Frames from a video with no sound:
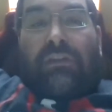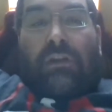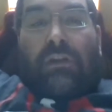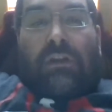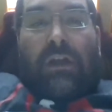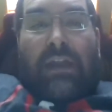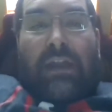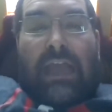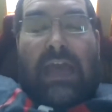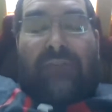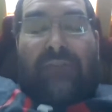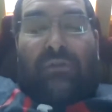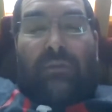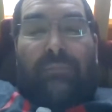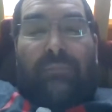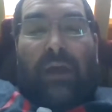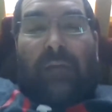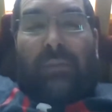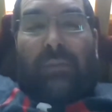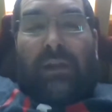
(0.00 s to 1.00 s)
you're going to have a
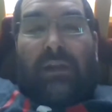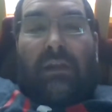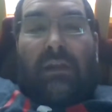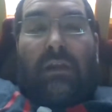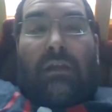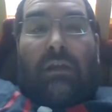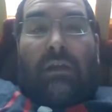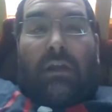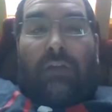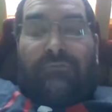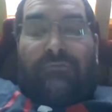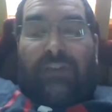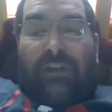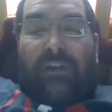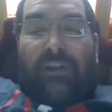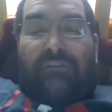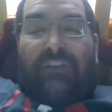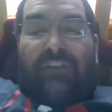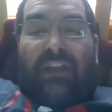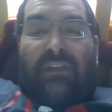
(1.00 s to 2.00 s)
republic, our
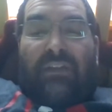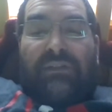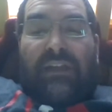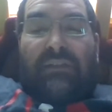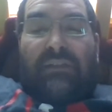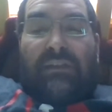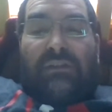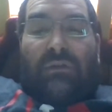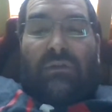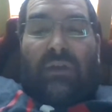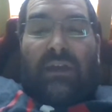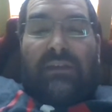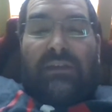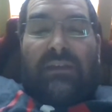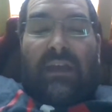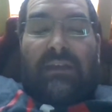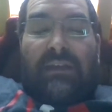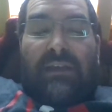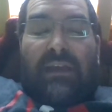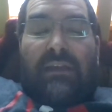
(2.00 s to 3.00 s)
founding fathers had these
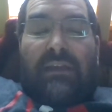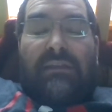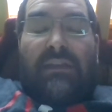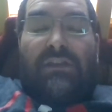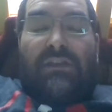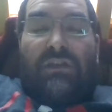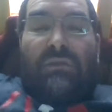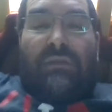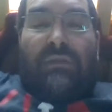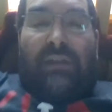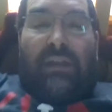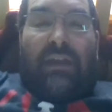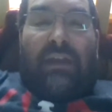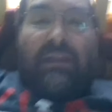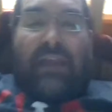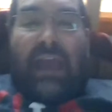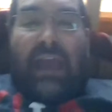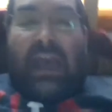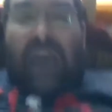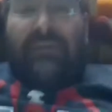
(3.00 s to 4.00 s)
crazy ideas that you
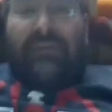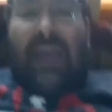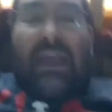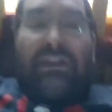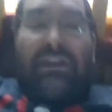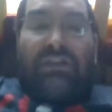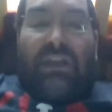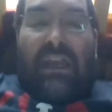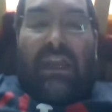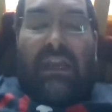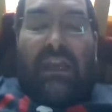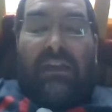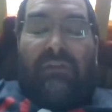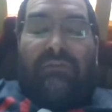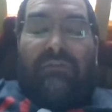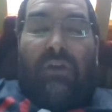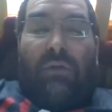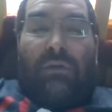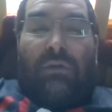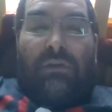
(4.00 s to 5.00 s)
needed to have educated
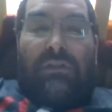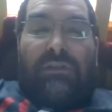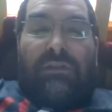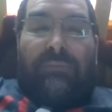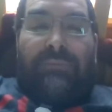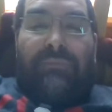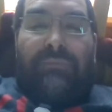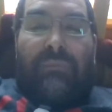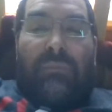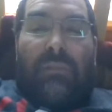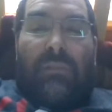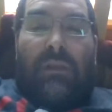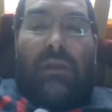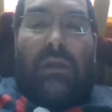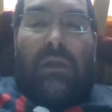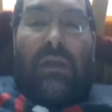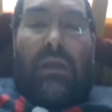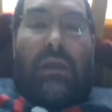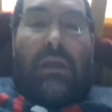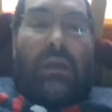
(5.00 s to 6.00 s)
voters.
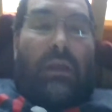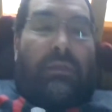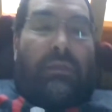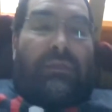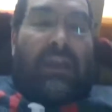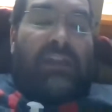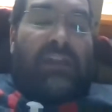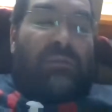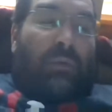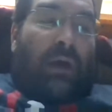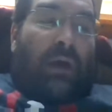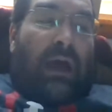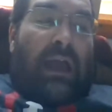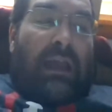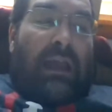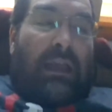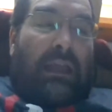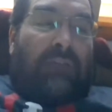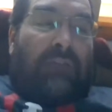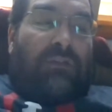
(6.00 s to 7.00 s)
That's
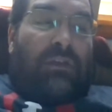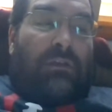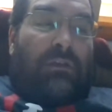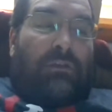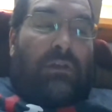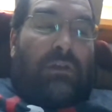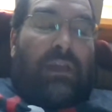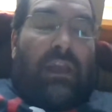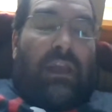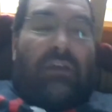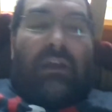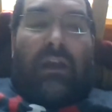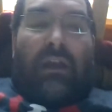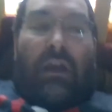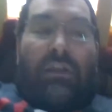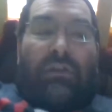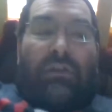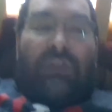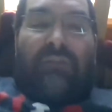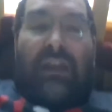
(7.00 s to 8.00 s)
why, if you're looking at
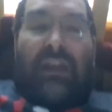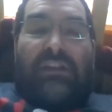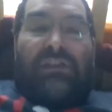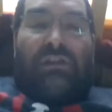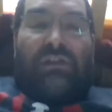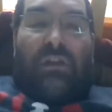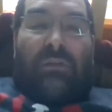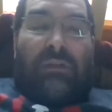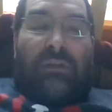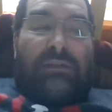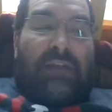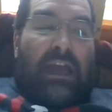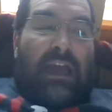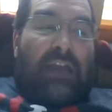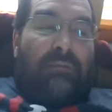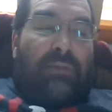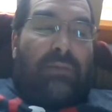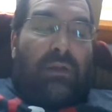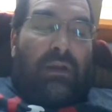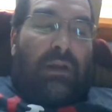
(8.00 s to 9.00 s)
other events during this
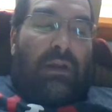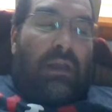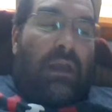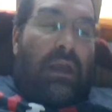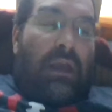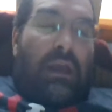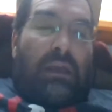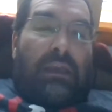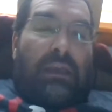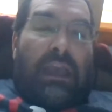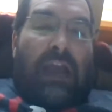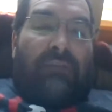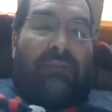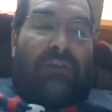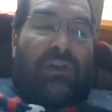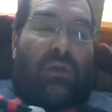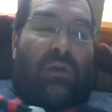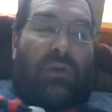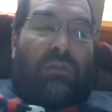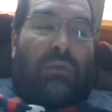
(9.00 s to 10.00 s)
time period, you have
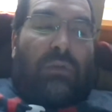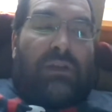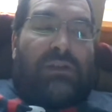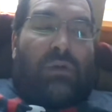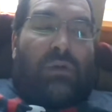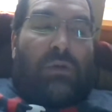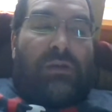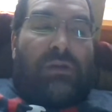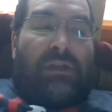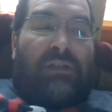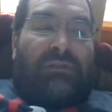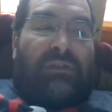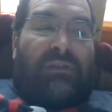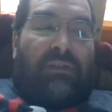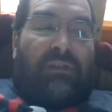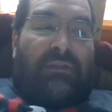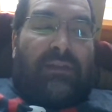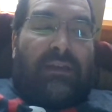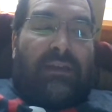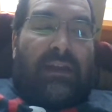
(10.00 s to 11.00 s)
the Northwest Ordinance of
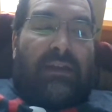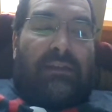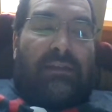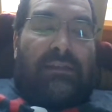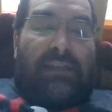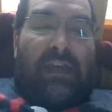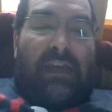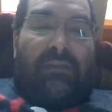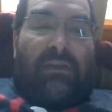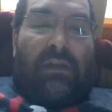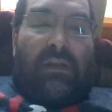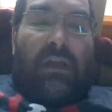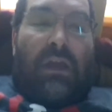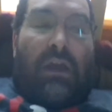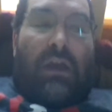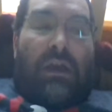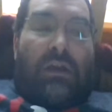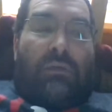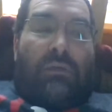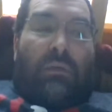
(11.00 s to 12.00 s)
1787,
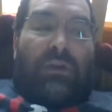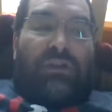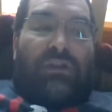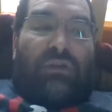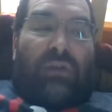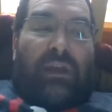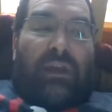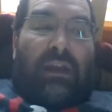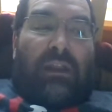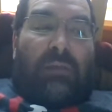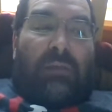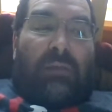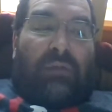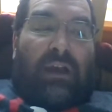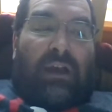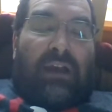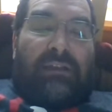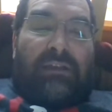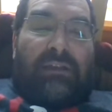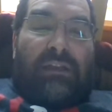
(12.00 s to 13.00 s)
which created the
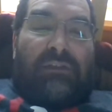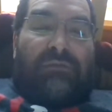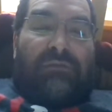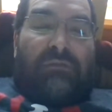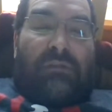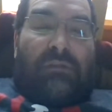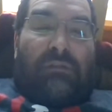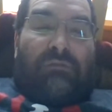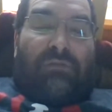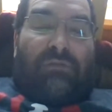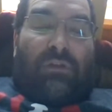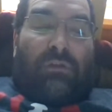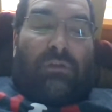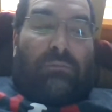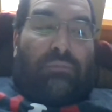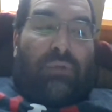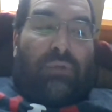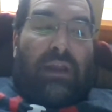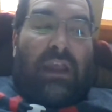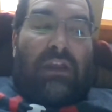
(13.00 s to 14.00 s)
process for
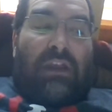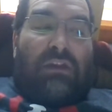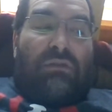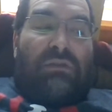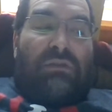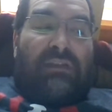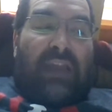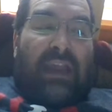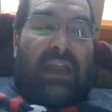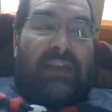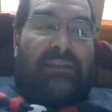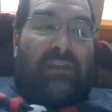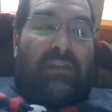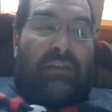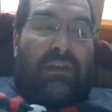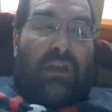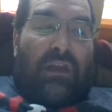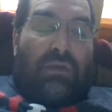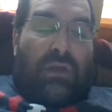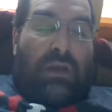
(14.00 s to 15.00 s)
bringing new states in
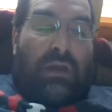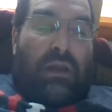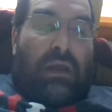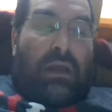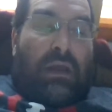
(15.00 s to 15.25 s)
the Union.